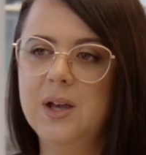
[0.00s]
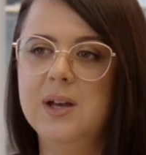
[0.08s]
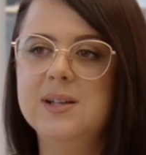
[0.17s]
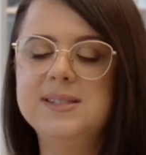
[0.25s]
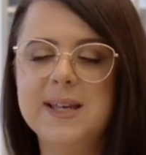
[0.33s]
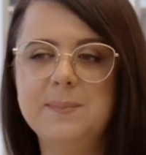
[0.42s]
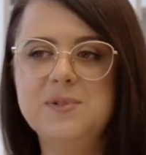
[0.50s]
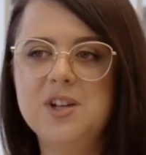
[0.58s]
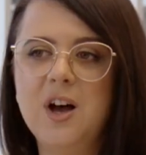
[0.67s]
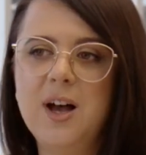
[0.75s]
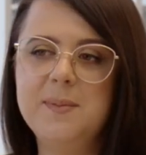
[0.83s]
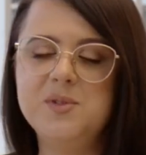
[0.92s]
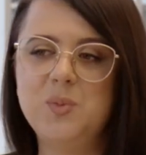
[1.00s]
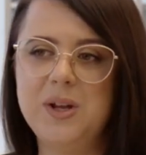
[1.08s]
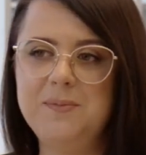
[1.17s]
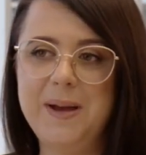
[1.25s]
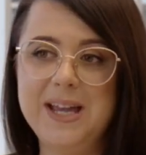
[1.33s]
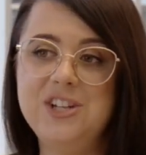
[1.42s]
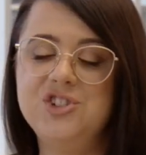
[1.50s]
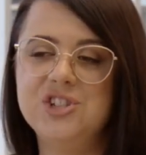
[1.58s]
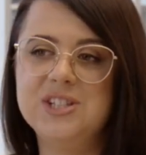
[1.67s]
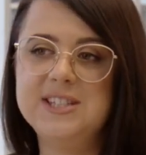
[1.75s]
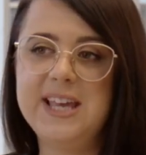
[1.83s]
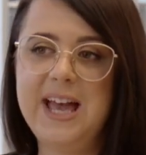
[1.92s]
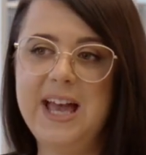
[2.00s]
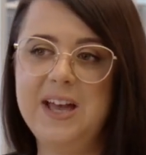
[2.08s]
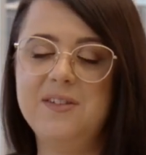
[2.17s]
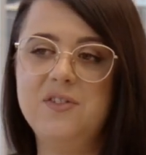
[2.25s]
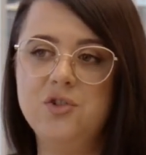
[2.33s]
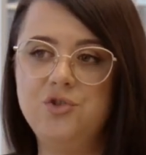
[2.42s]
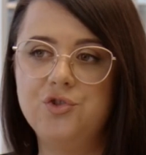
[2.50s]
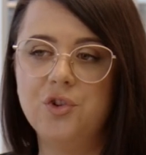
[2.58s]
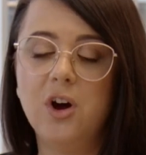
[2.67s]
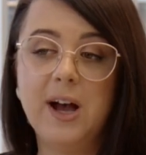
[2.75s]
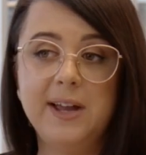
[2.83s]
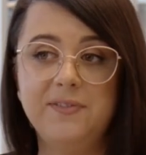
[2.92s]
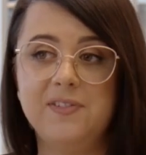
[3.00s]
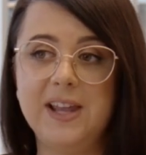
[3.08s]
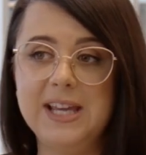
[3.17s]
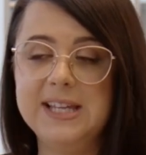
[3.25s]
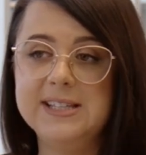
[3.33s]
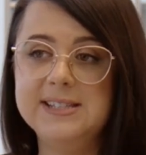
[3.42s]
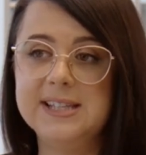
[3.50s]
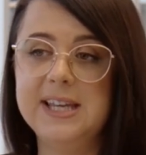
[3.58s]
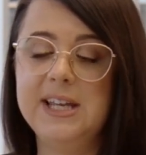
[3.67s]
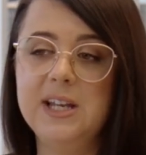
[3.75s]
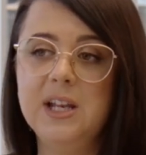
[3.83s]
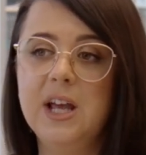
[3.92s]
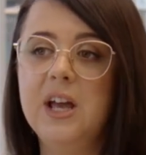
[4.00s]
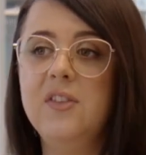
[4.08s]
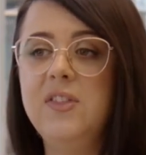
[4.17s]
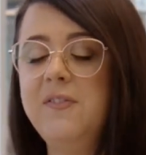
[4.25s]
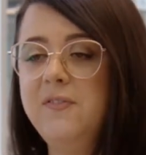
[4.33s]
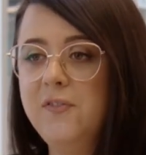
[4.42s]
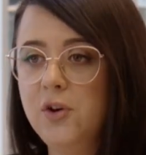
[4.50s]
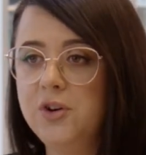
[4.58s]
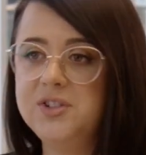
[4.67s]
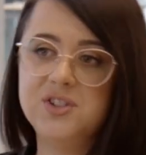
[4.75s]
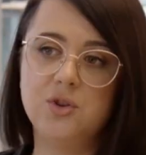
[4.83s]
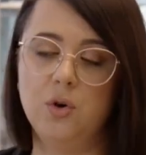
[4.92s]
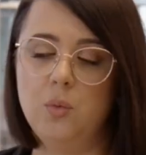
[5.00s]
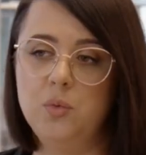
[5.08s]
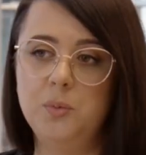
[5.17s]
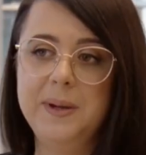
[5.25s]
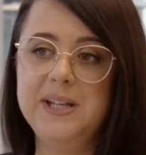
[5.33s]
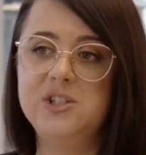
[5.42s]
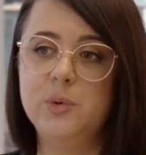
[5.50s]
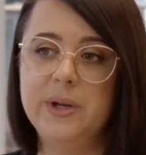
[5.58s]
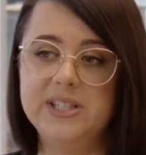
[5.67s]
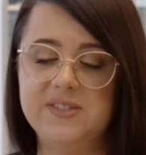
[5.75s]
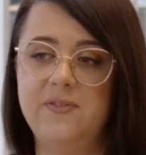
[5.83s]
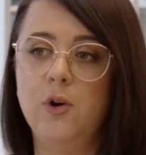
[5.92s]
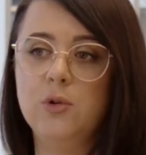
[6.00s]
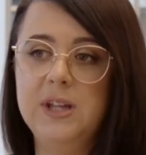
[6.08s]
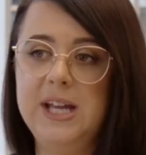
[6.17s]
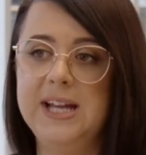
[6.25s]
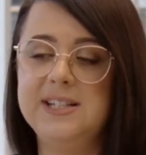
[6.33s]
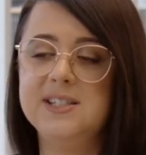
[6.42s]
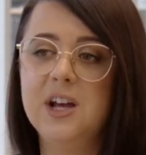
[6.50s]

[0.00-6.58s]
Sometimes when patients have dry, flaky skin, their first thought will be to exfoliate,